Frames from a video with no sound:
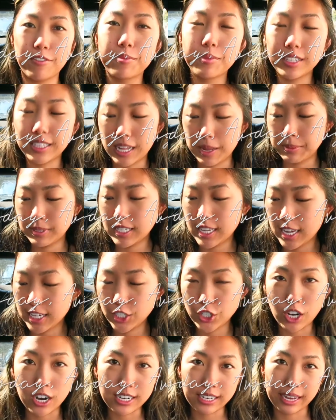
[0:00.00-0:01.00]
from the clips
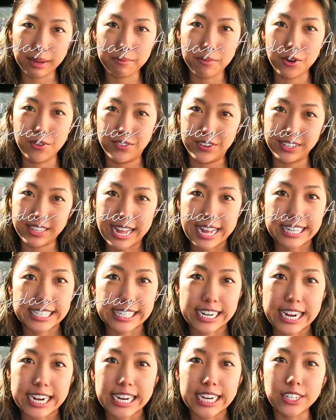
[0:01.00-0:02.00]
sean came over last
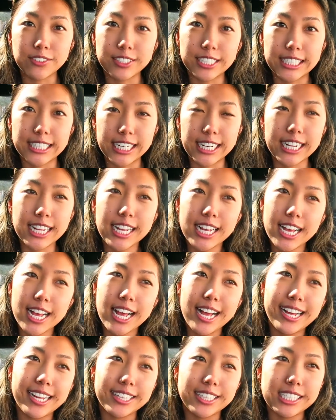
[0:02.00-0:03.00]
night and we did
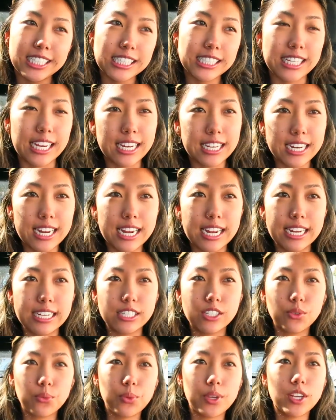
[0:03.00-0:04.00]
a little date
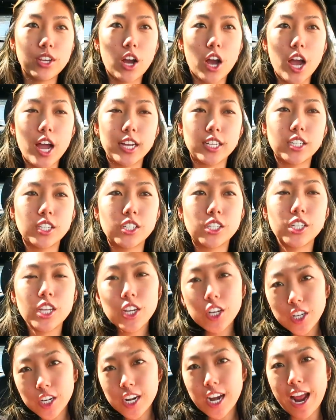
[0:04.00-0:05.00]
night we got
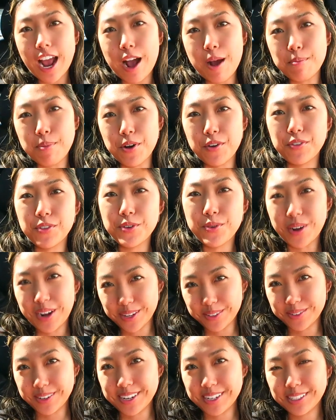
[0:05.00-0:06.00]
dinner at buffalo
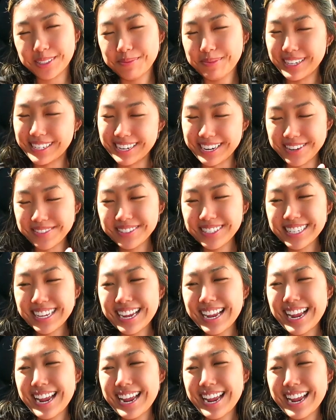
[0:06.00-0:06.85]
wild wings b dubs